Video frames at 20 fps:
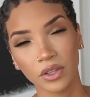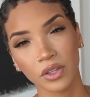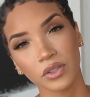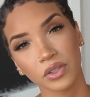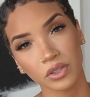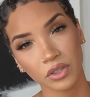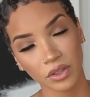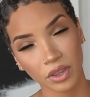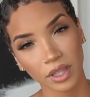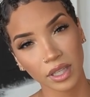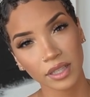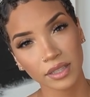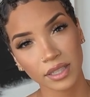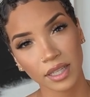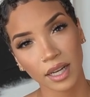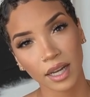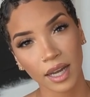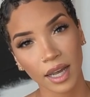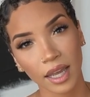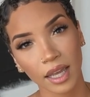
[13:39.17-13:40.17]
those are things
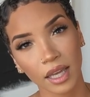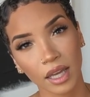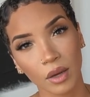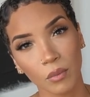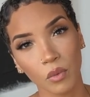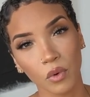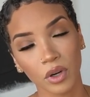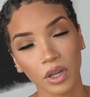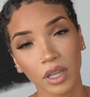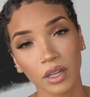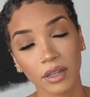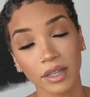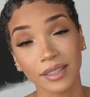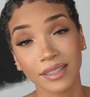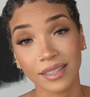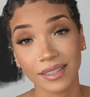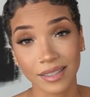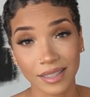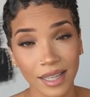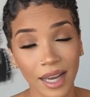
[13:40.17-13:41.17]
that I am working on
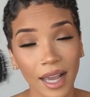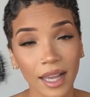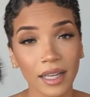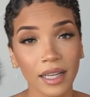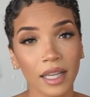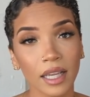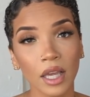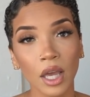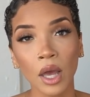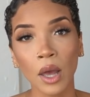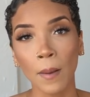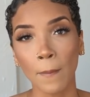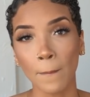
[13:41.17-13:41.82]
designing,